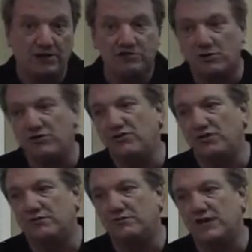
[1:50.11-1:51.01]
so you
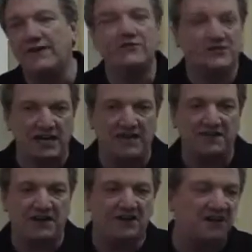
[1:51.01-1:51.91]
could have her
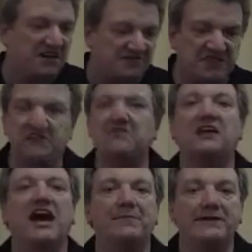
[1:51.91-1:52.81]
sign there and then send her a
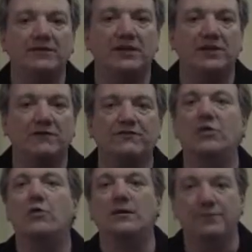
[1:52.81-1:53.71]
copy of it later if you
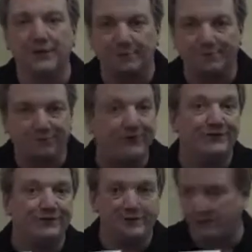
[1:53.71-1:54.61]
don't want to bring a
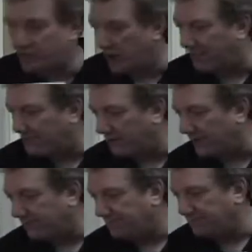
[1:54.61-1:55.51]
printer to the job site.